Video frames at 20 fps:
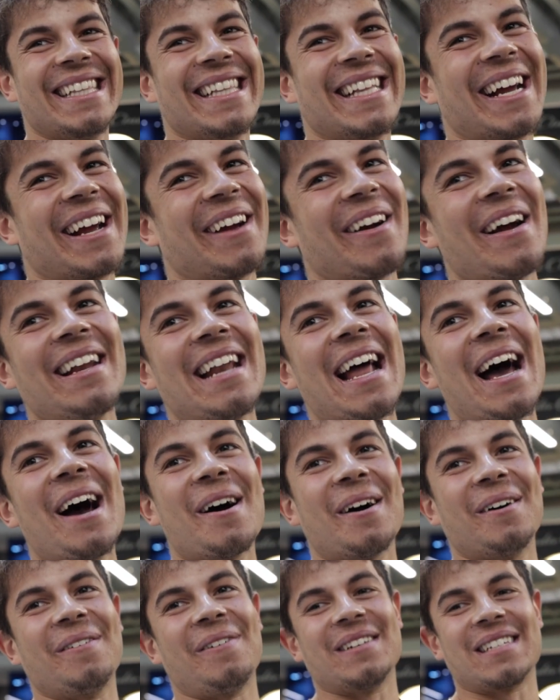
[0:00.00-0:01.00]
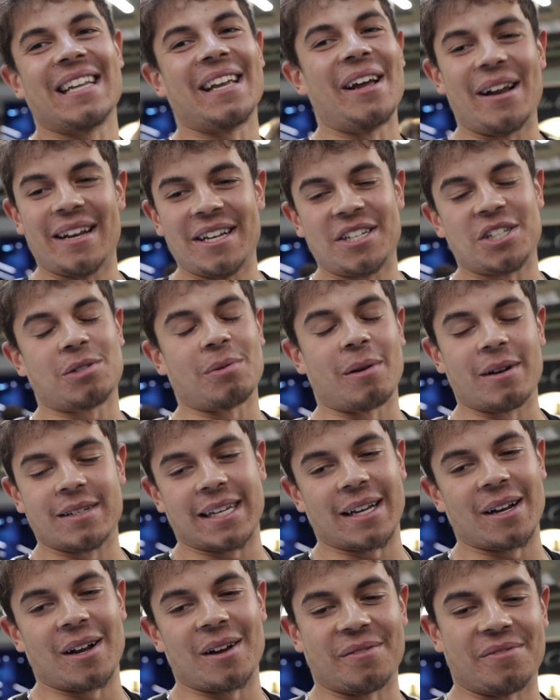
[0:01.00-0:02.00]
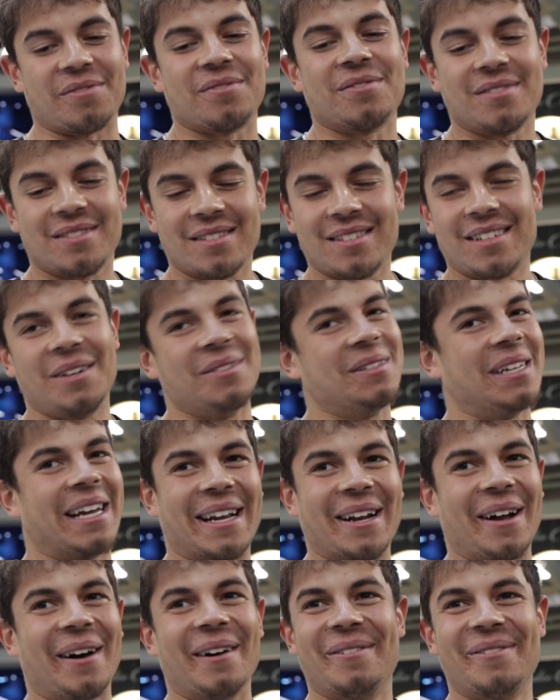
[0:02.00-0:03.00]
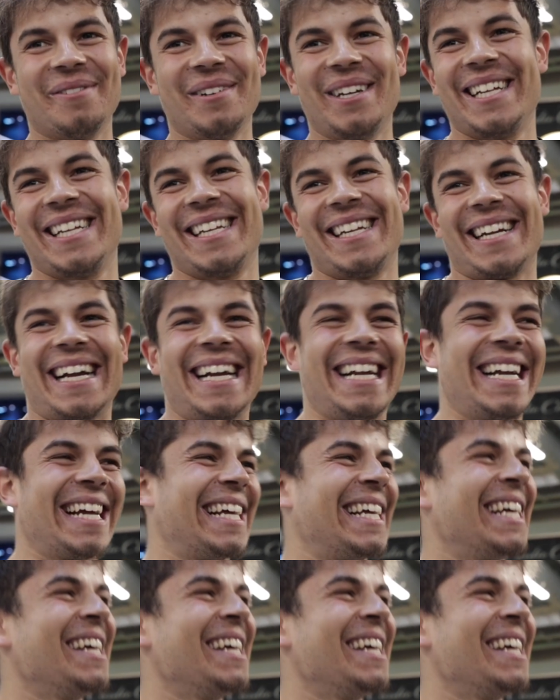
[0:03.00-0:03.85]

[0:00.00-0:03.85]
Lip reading: Like right now, I'm like, I need your sweater, take it off. You'll take it off, okay?